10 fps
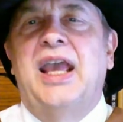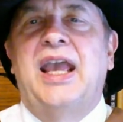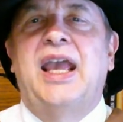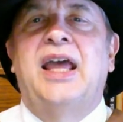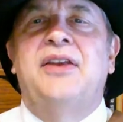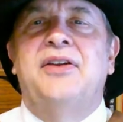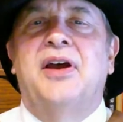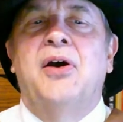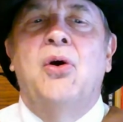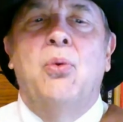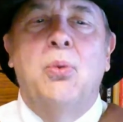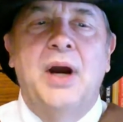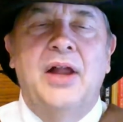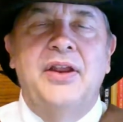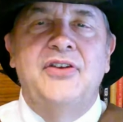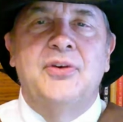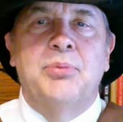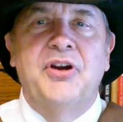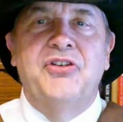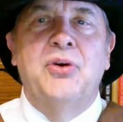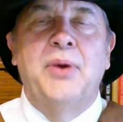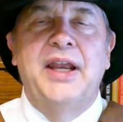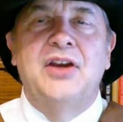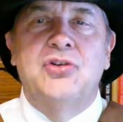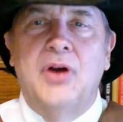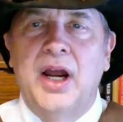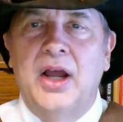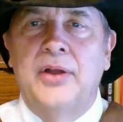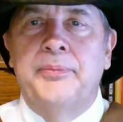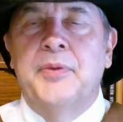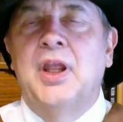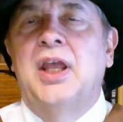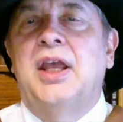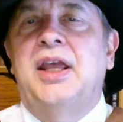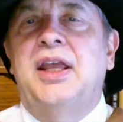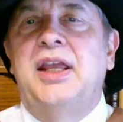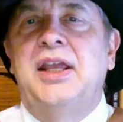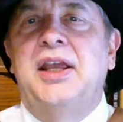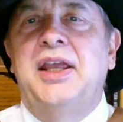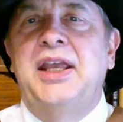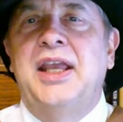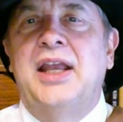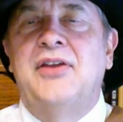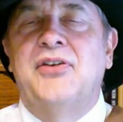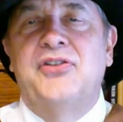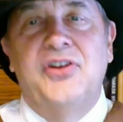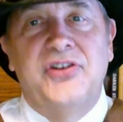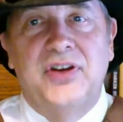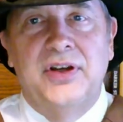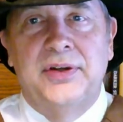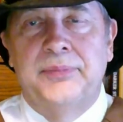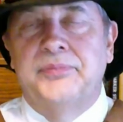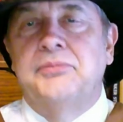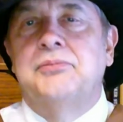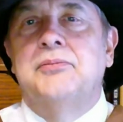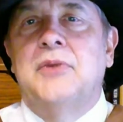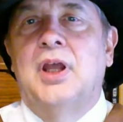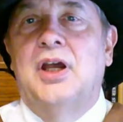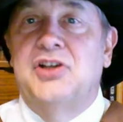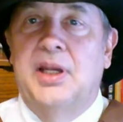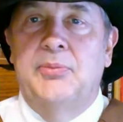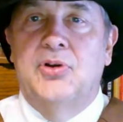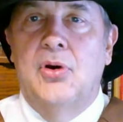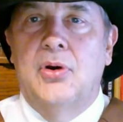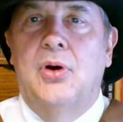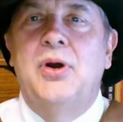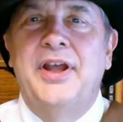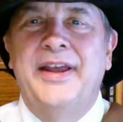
And uh, while he's in prison awaiting trial, he, he and his assistant, uh, James Coco,